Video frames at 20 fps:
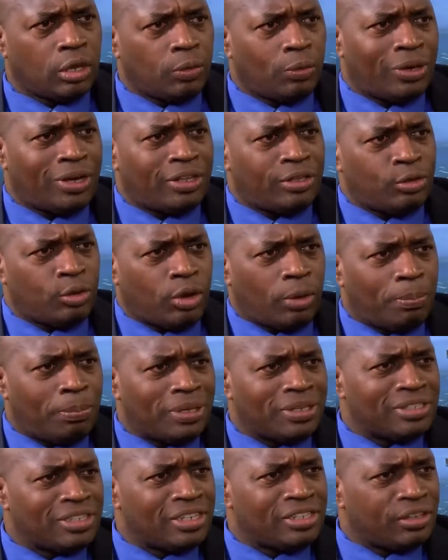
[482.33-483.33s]
Whether you are a
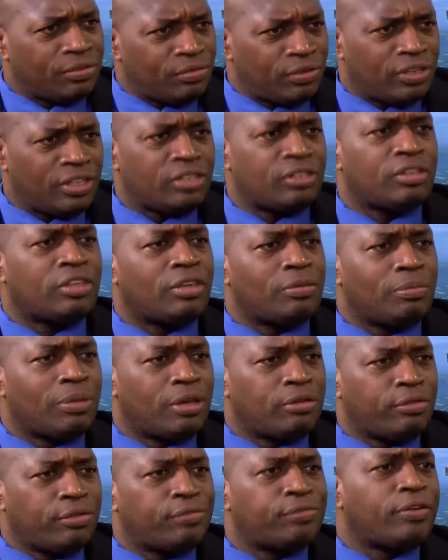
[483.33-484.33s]
business, if you need to give me
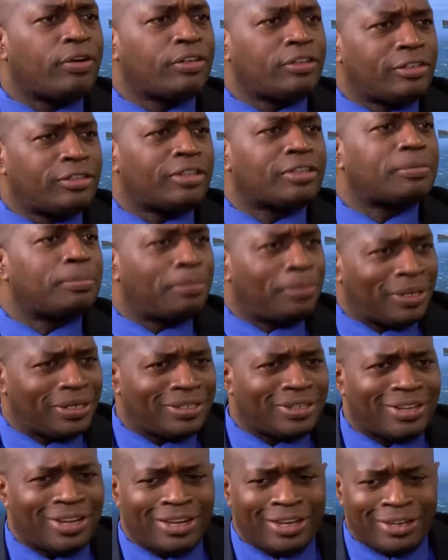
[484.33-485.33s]
a refund, you just
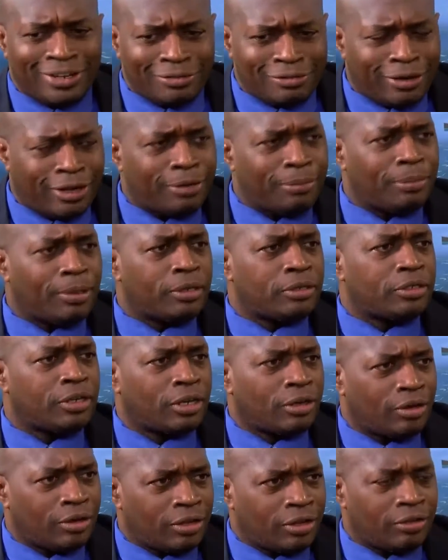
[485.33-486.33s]
basically either write me a
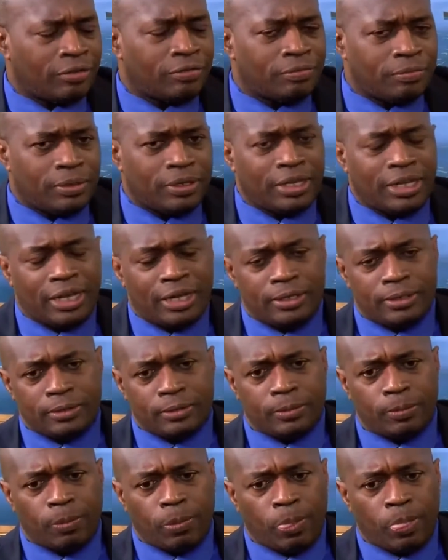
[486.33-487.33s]
check or give me cash.